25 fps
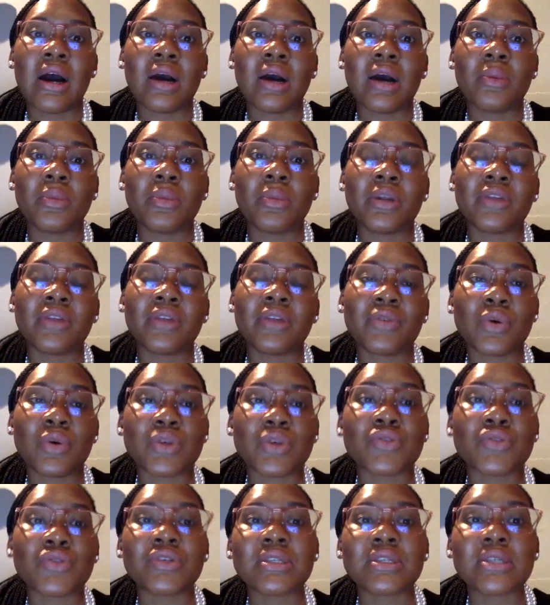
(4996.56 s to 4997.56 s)
But of
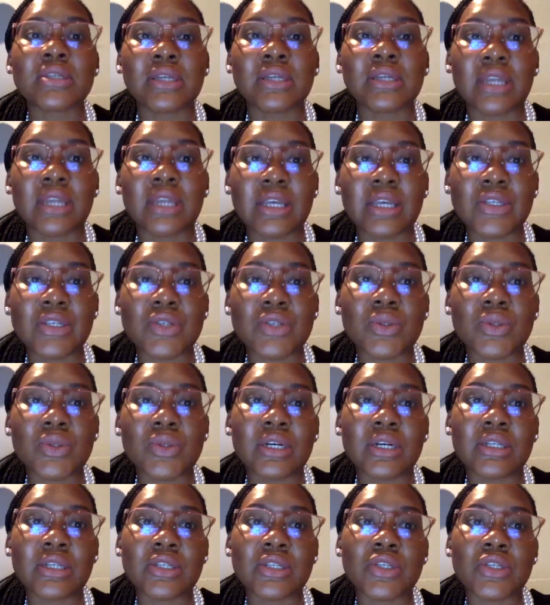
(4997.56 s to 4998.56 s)
course, returning
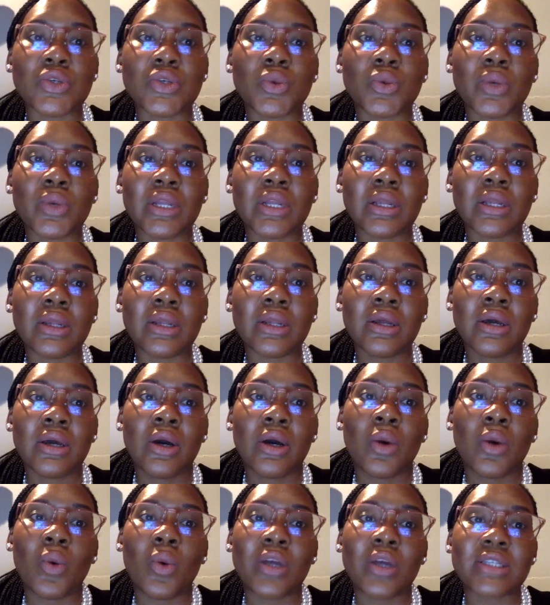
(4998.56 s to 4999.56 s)
students, you will
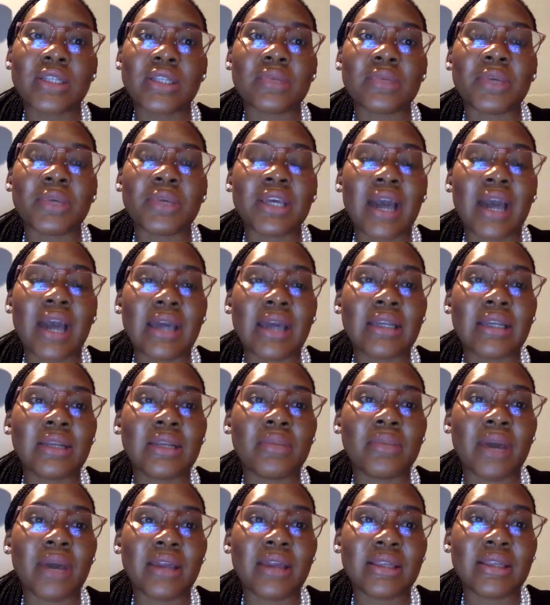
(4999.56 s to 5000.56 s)
want to be guided
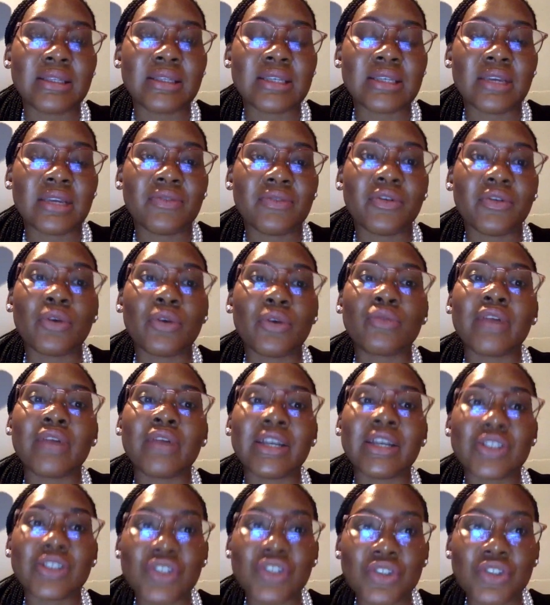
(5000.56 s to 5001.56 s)
by the date for
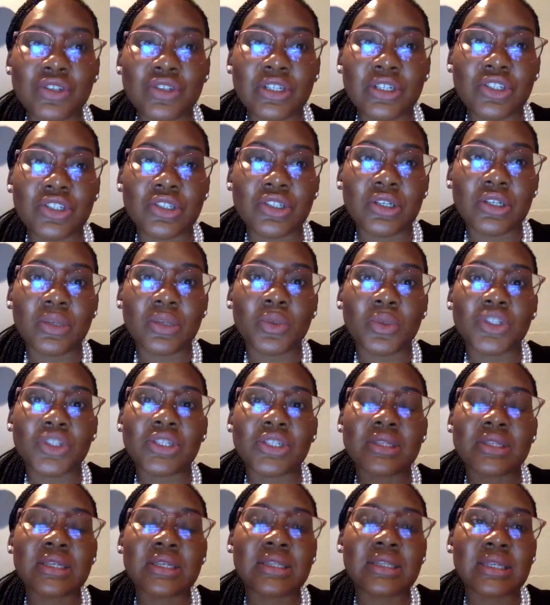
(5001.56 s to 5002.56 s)
registration, which is
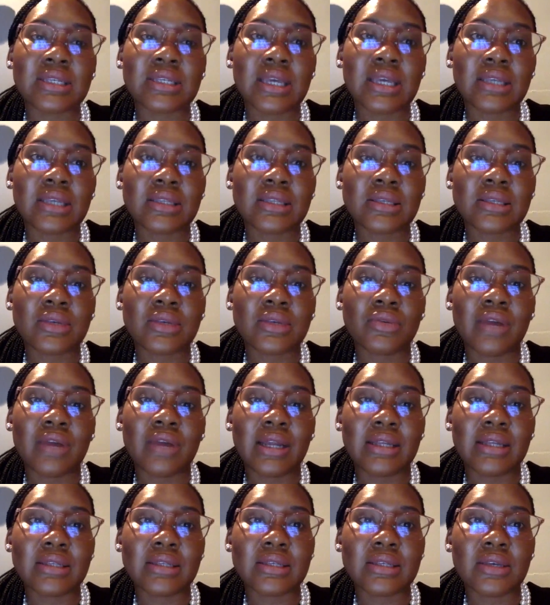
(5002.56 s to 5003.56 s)
the date
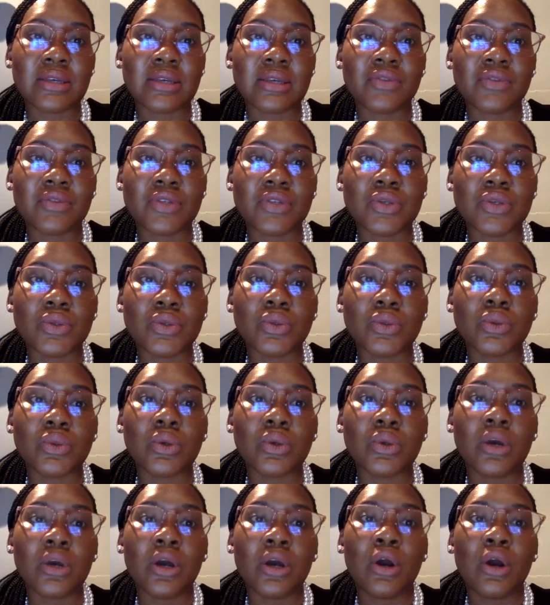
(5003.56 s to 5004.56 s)
relative to
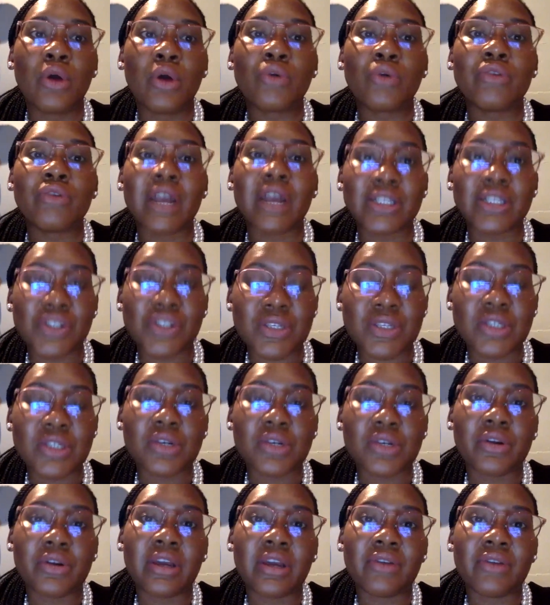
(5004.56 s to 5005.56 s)

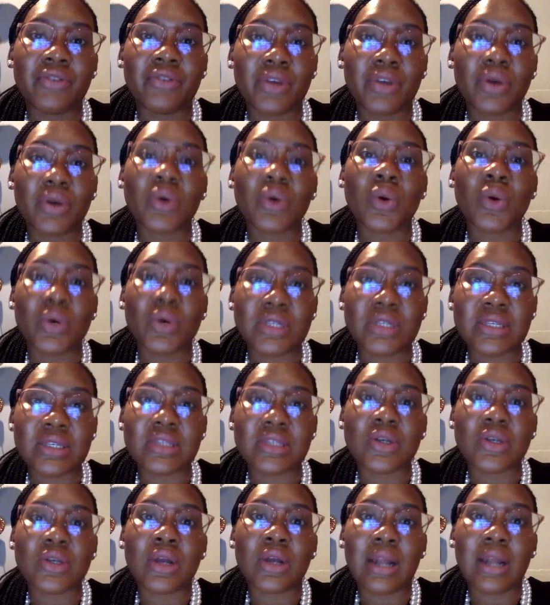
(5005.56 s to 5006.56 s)
registering for your courses
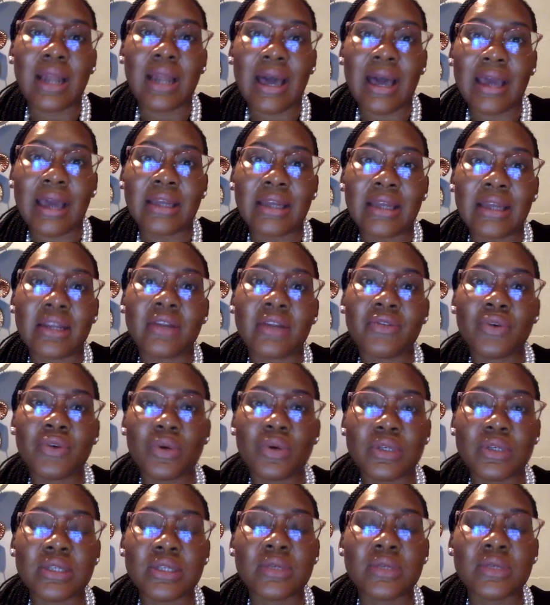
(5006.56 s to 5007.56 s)
online, and of
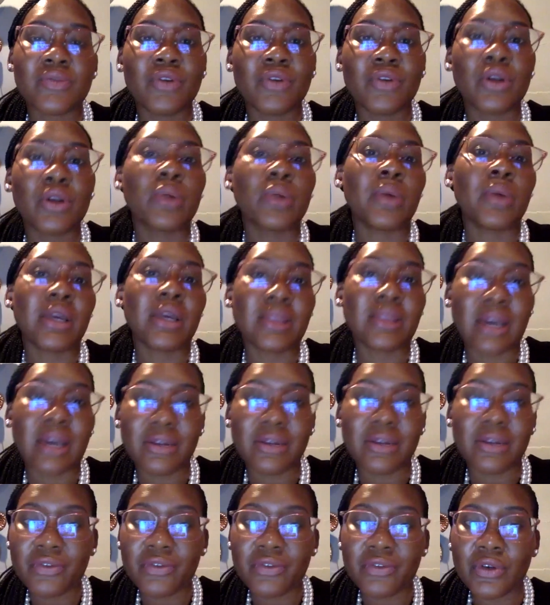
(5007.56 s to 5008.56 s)
course following that
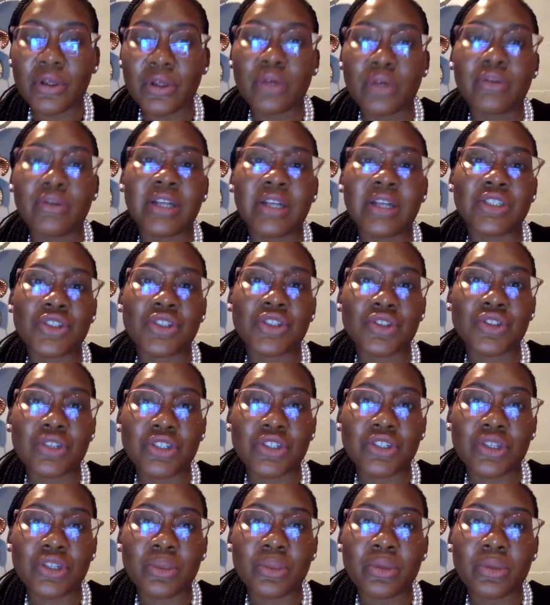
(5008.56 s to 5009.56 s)
full
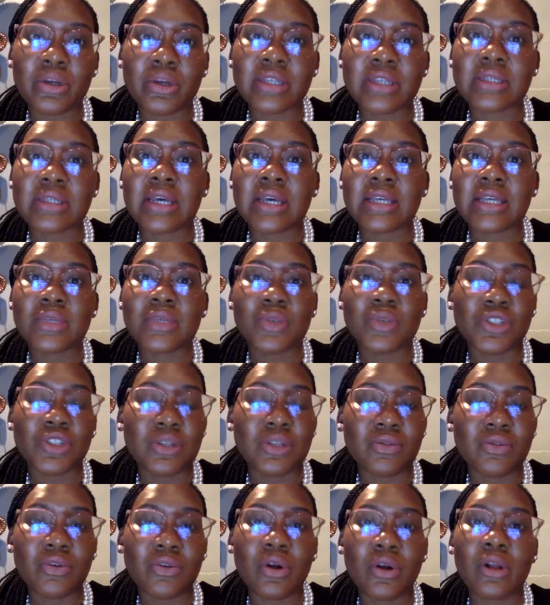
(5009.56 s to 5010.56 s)
registration process, which
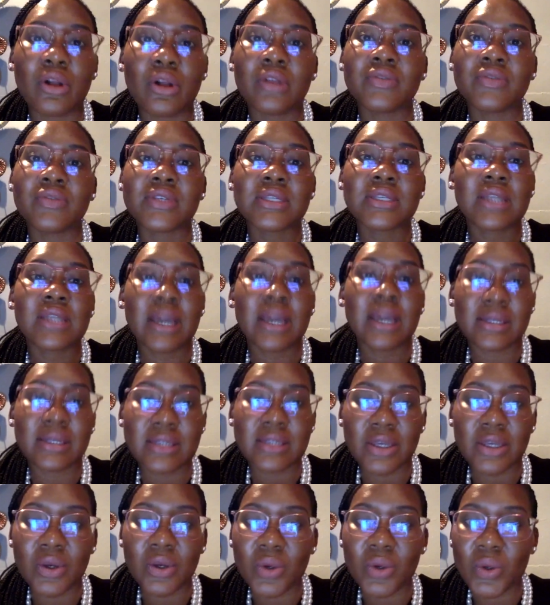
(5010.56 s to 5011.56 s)
involves
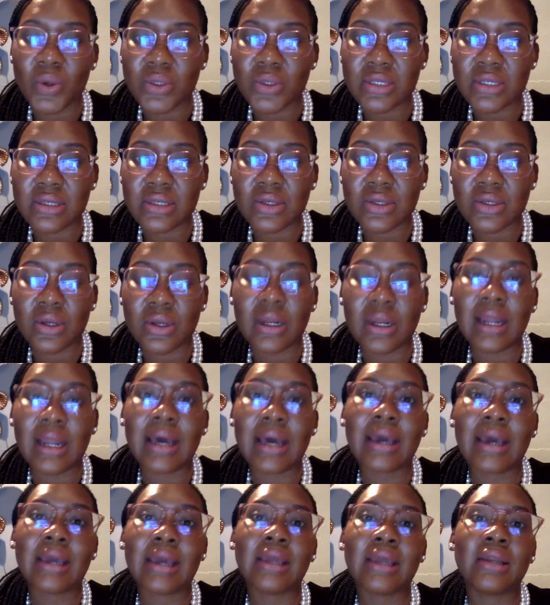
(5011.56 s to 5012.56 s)
selecting your courses
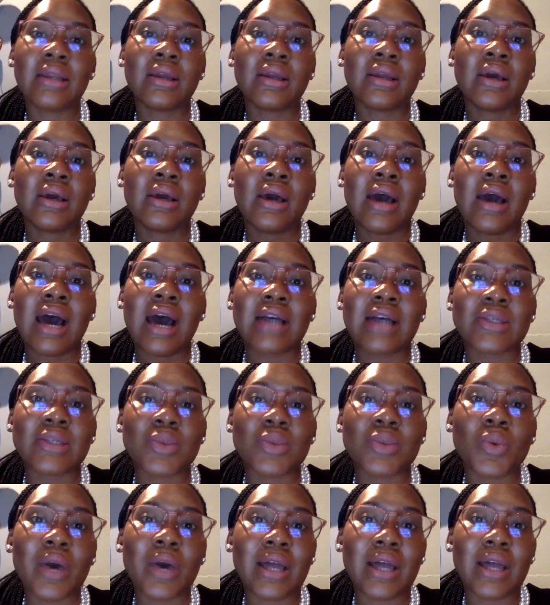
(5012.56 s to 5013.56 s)
online as
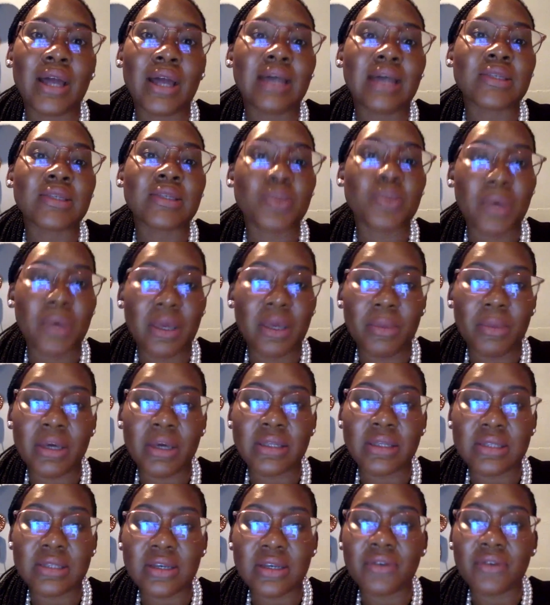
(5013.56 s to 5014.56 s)
well as
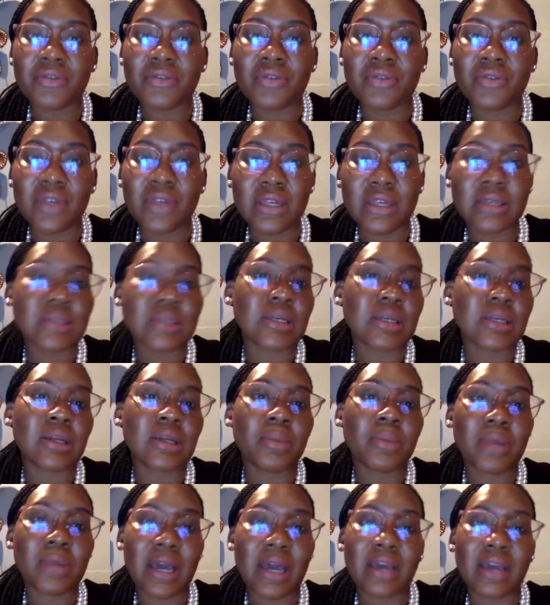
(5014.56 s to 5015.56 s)
payment of fees and
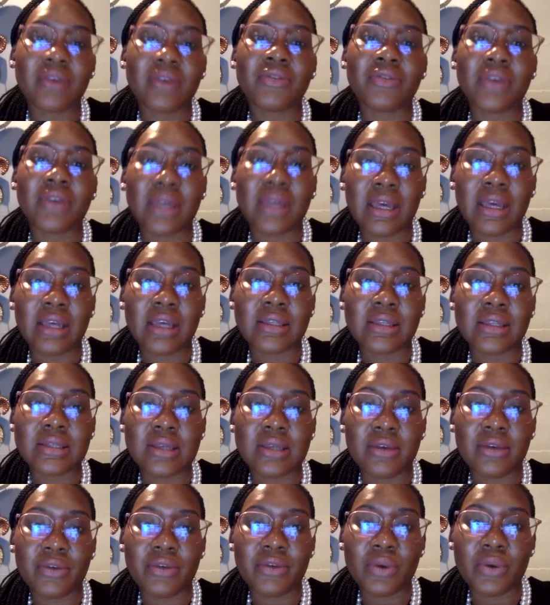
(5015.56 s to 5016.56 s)
applying for GATE,
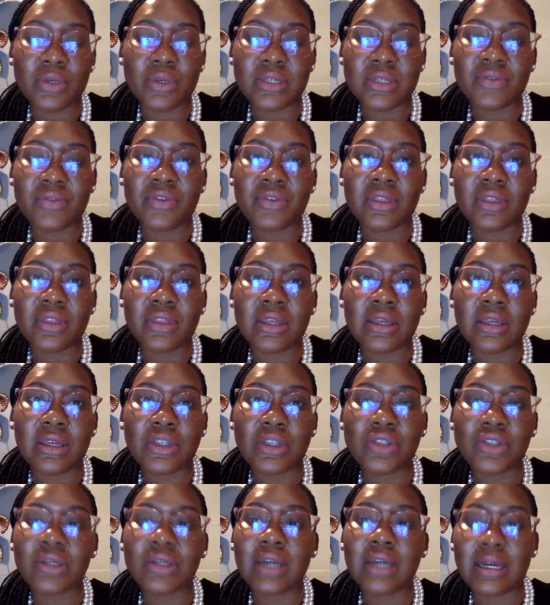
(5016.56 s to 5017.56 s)
of course, for the
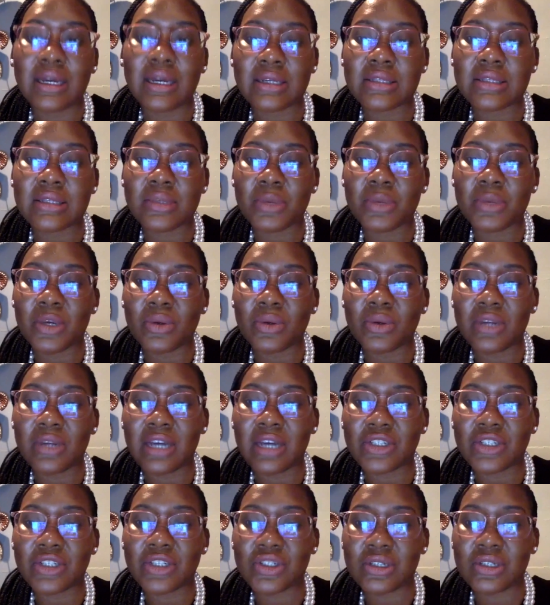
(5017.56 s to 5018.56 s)
Trinidad and Tobago
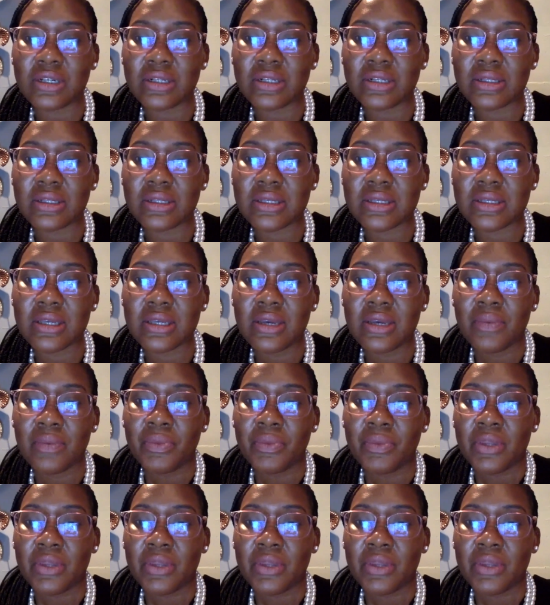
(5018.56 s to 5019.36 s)
Nationals.